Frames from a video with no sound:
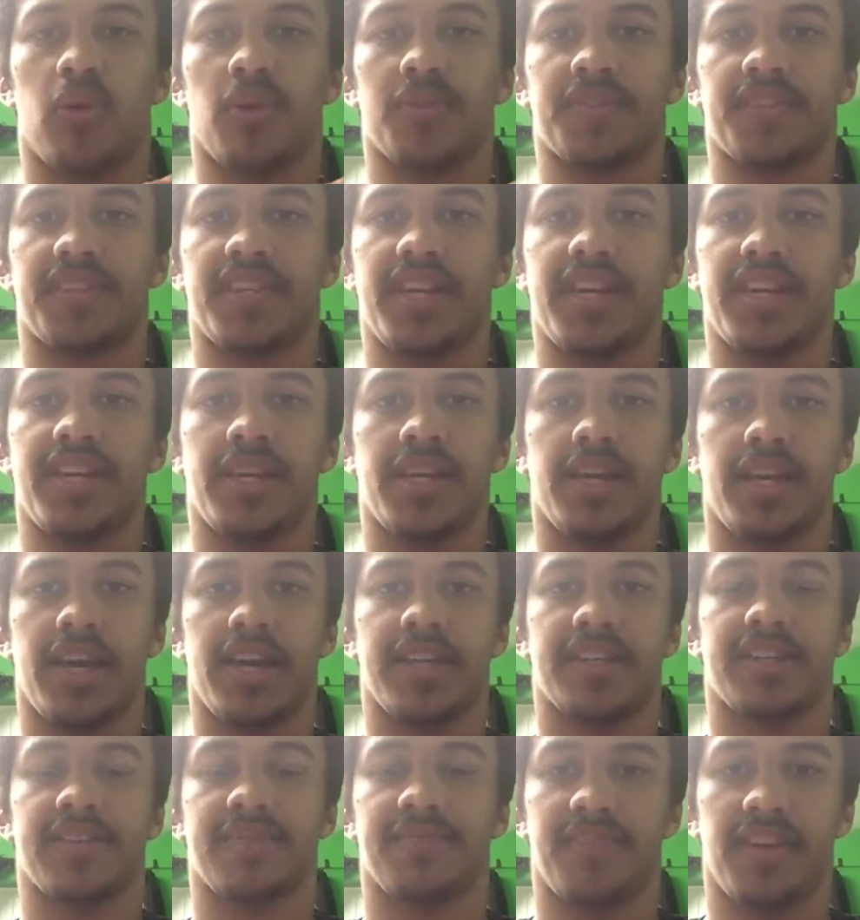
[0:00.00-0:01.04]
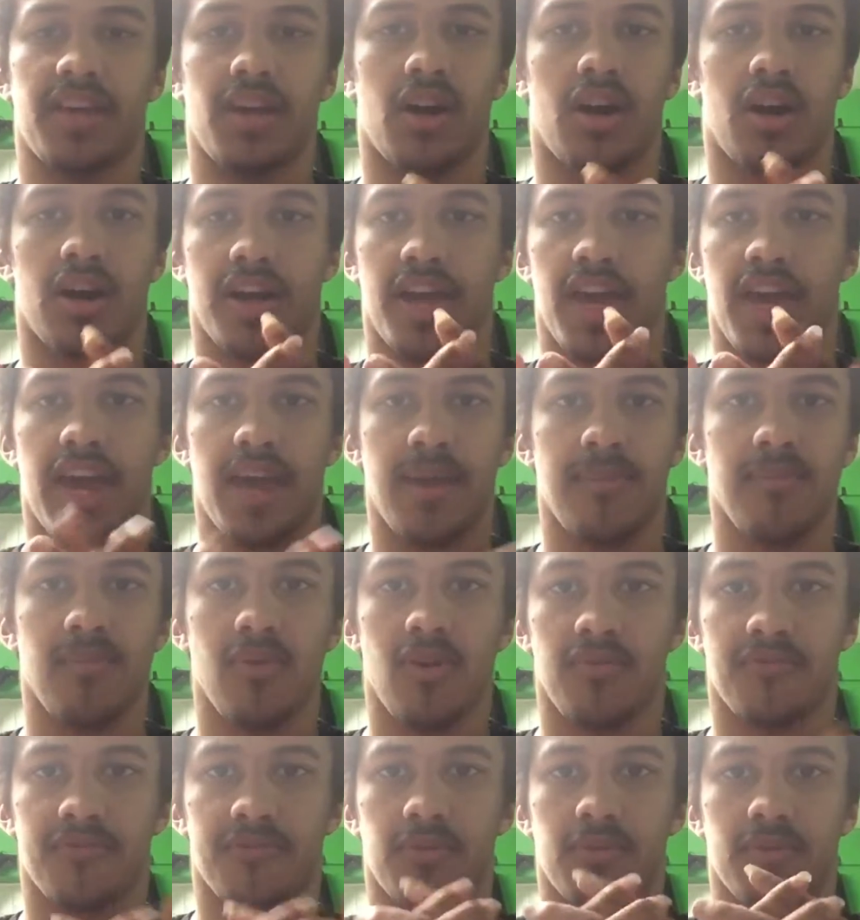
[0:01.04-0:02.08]
Wanted. It's a VR game,
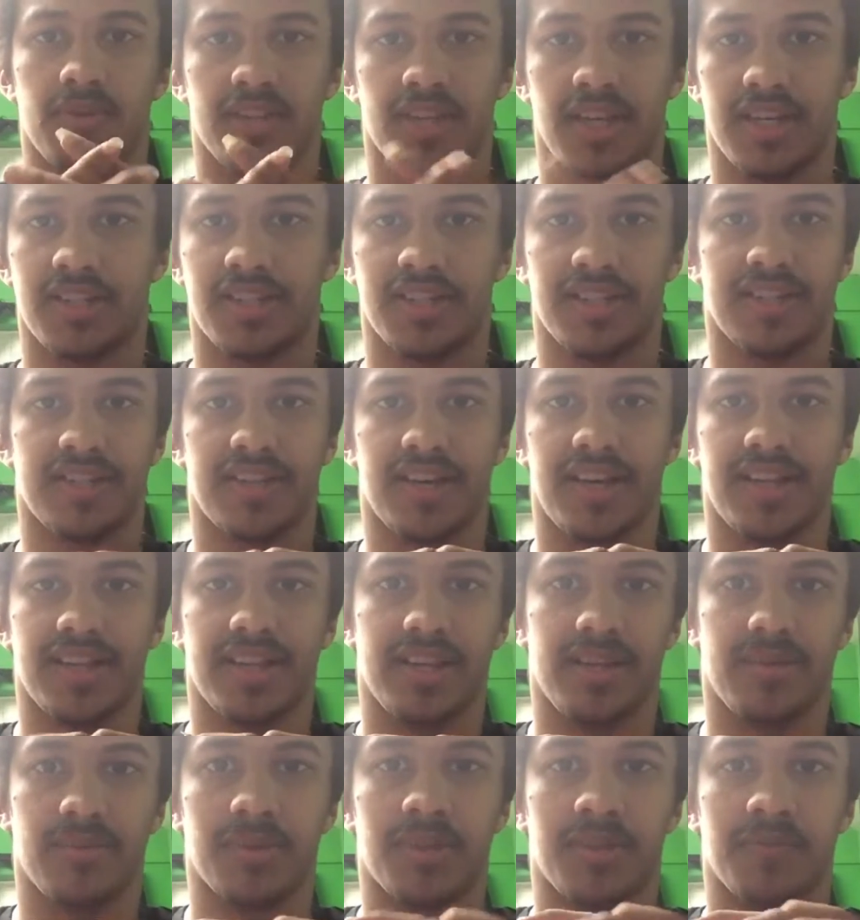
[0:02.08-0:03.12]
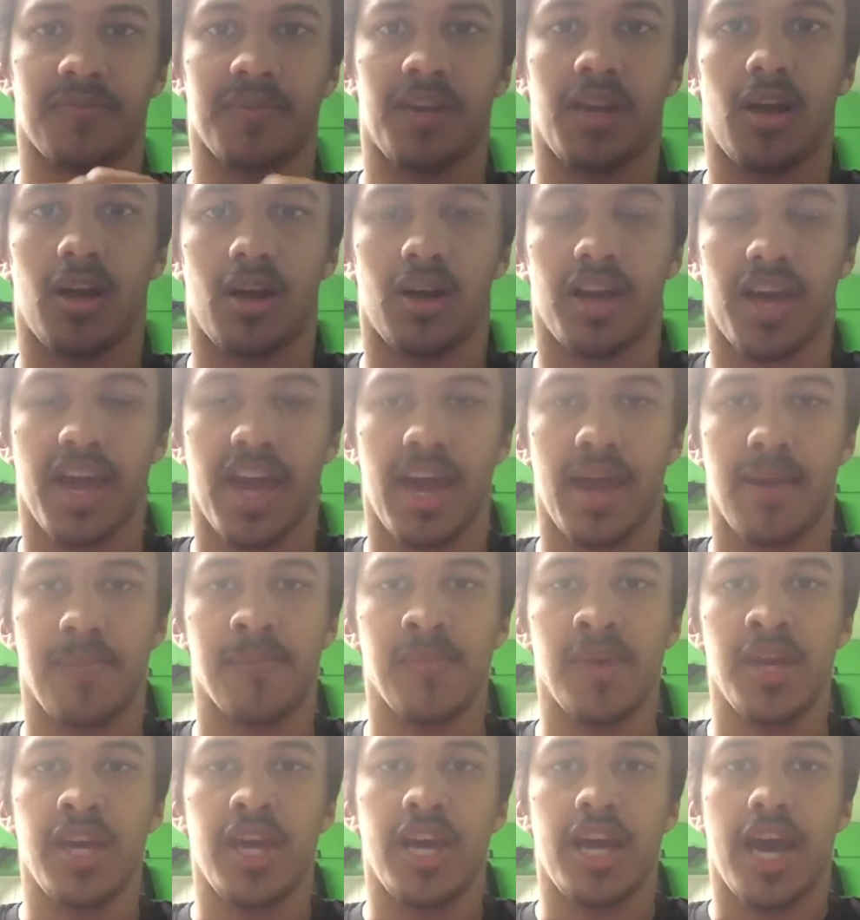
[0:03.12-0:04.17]
of course. I just said that it was a VR
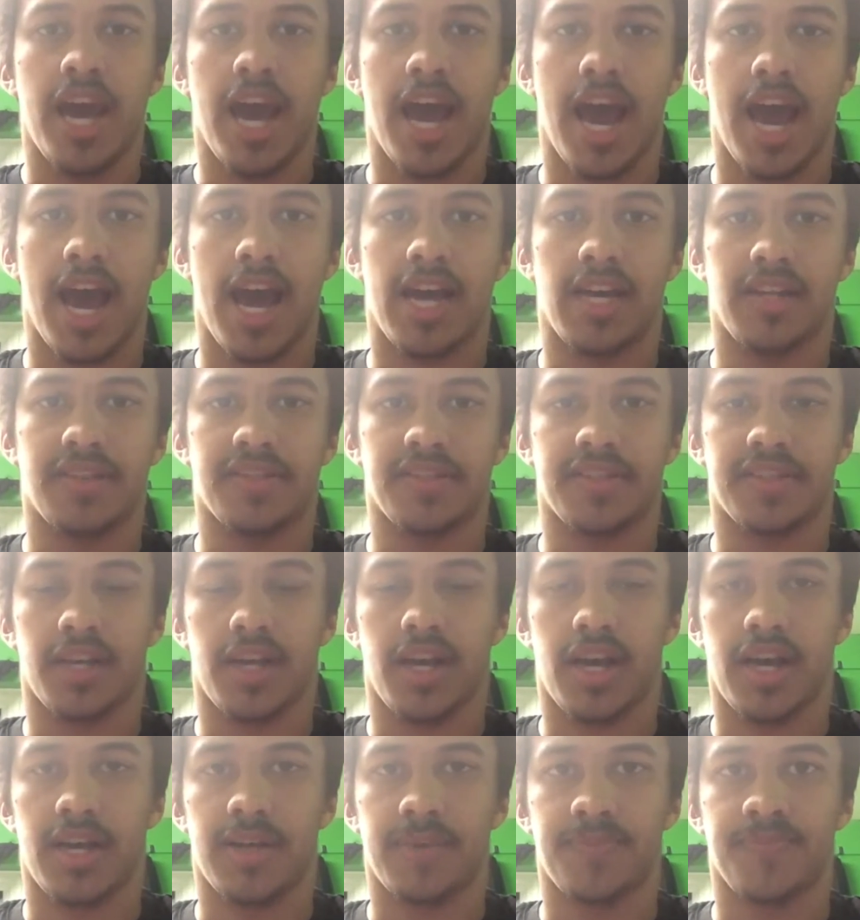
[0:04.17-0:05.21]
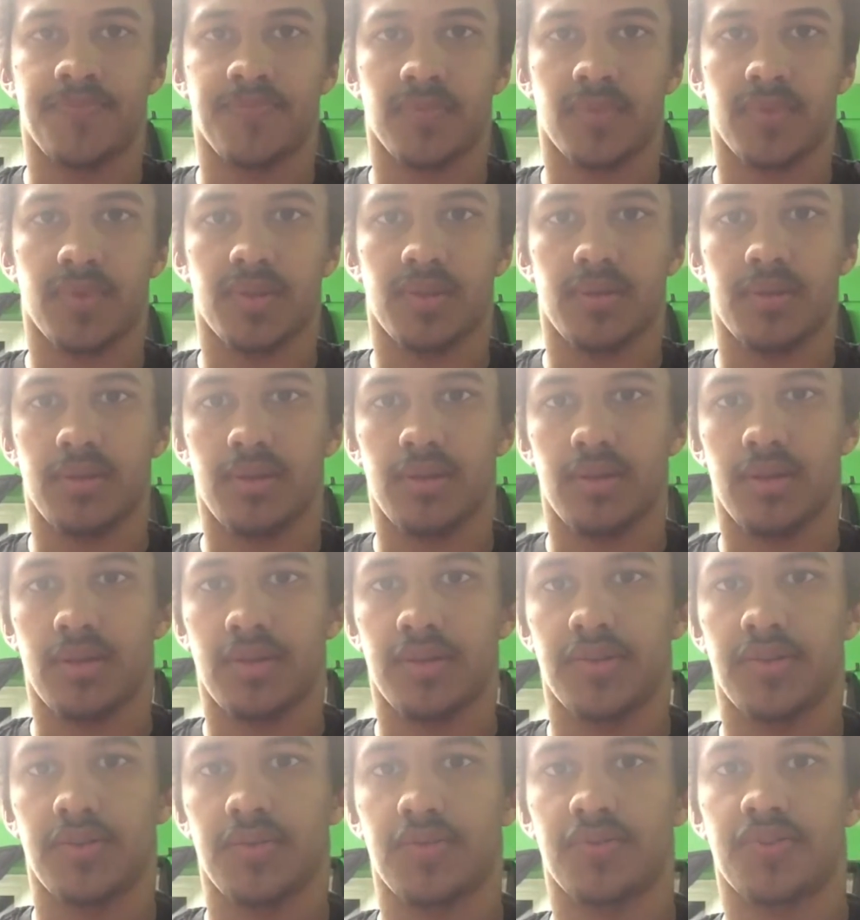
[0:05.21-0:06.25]
game, and um,
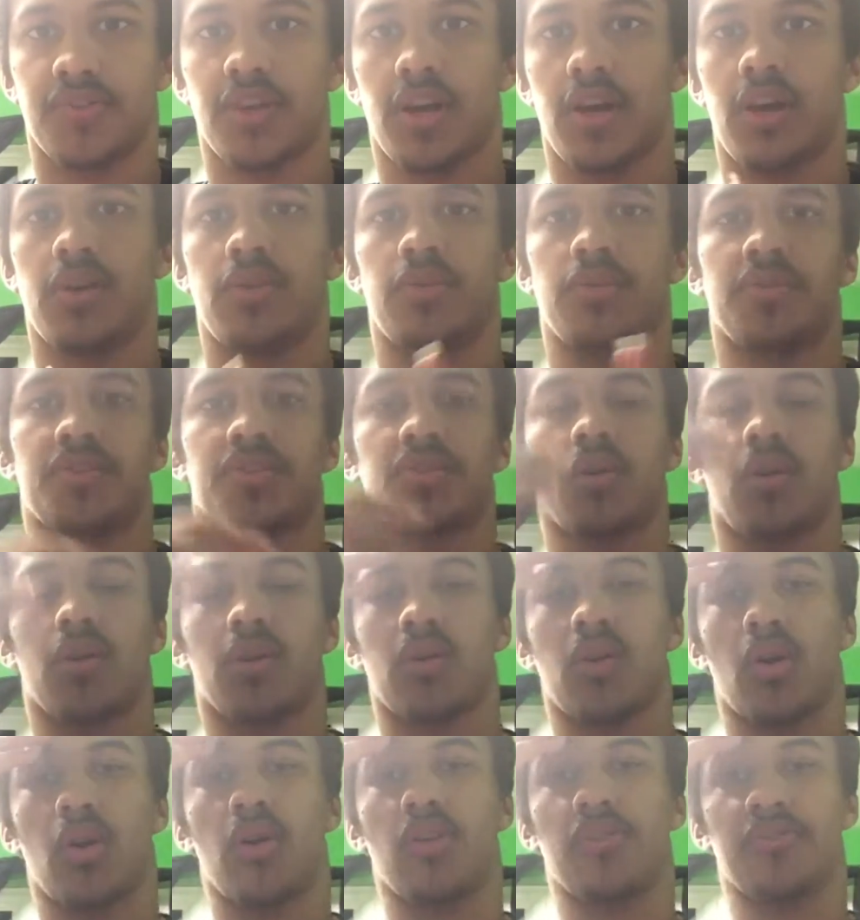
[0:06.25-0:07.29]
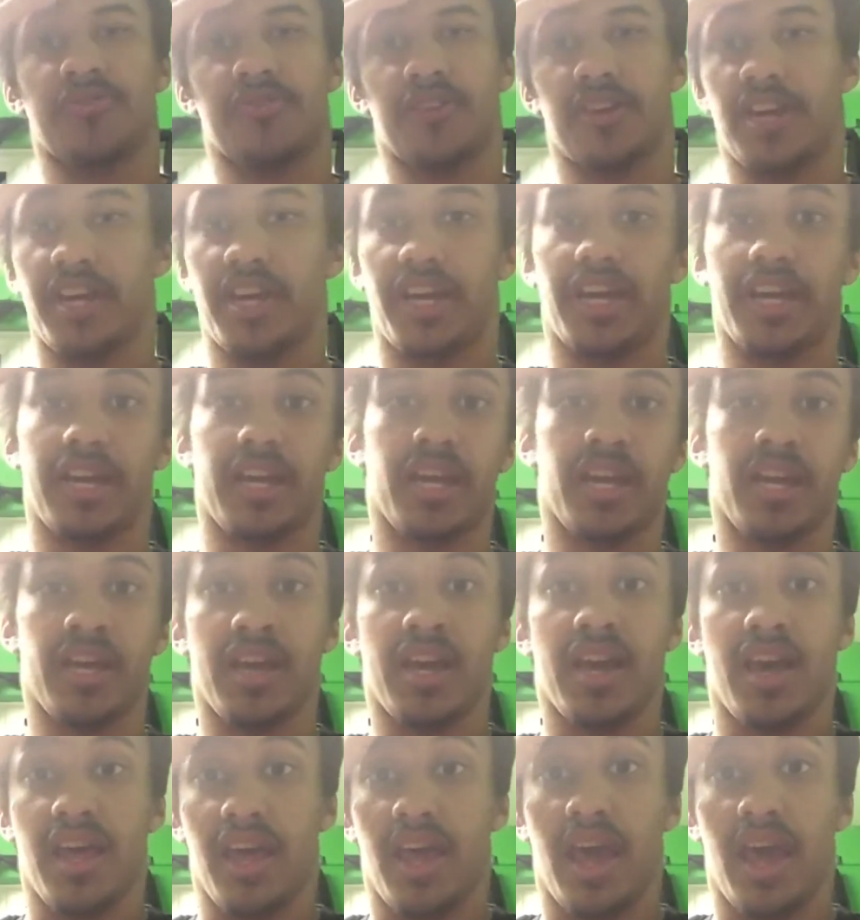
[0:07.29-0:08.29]
so Scott Cawthon